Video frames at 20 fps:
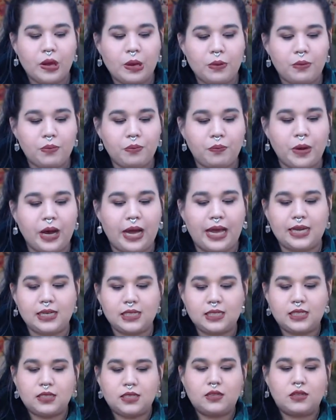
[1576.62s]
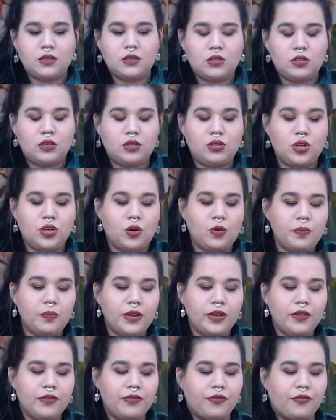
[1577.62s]
But don't be
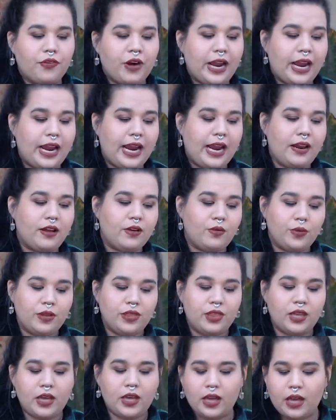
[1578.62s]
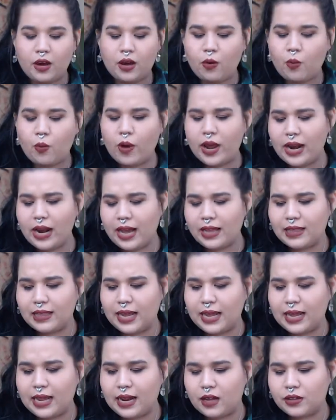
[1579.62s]
afraid with the when I
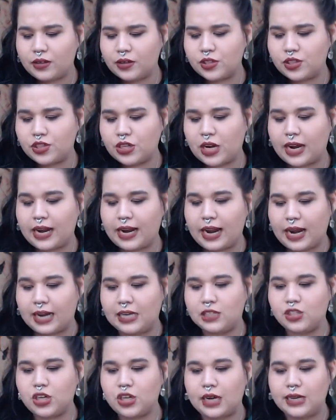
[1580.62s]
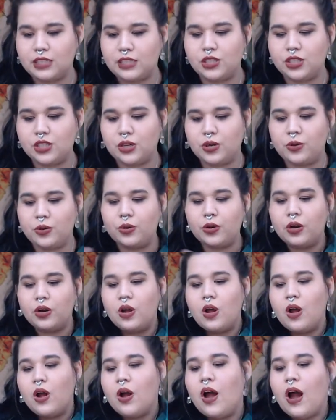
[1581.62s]
let others shine, I shine too.
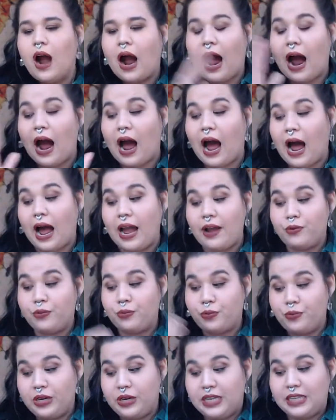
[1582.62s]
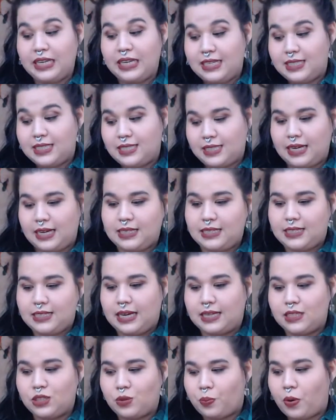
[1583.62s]
I really sense
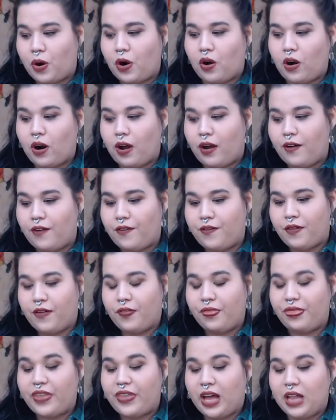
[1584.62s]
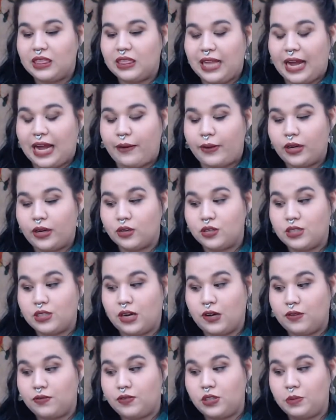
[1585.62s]
that's a part of the allowing
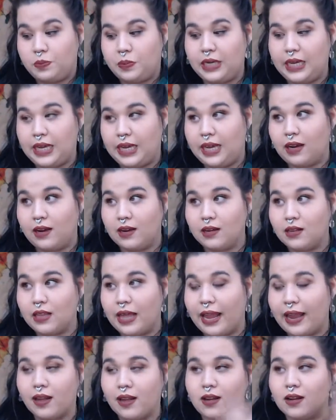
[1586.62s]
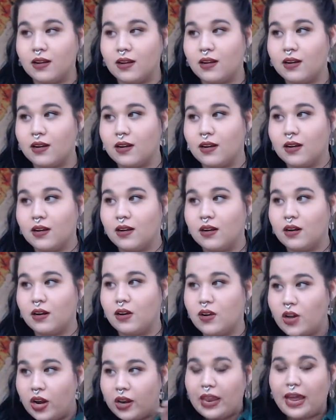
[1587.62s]
yourself to be like
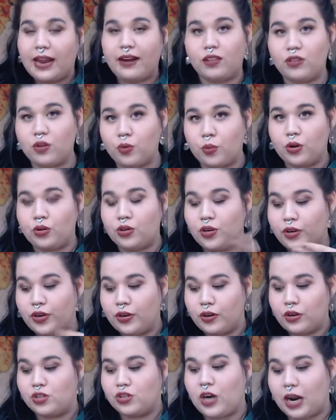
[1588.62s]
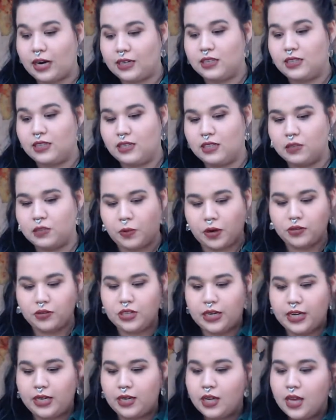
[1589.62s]
letting the world know you're attracted to this person.